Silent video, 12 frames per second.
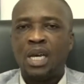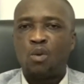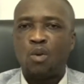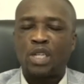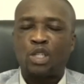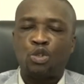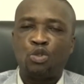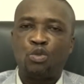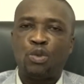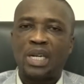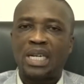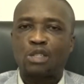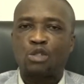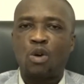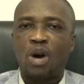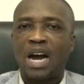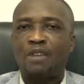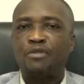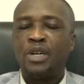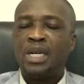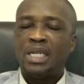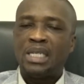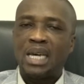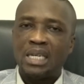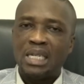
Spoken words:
where children does not have the